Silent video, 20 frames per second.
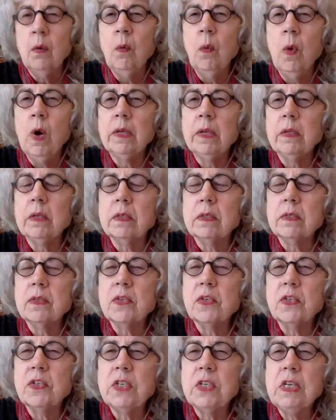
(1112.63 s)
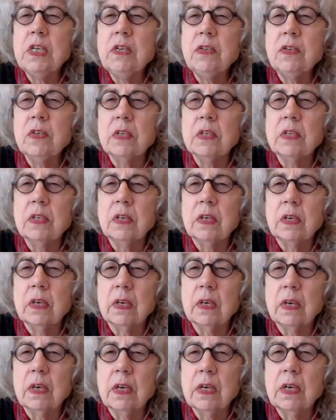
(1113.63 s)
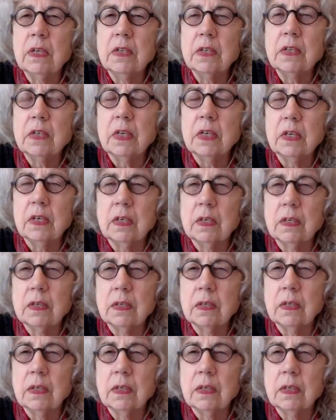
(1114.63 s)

What season is it?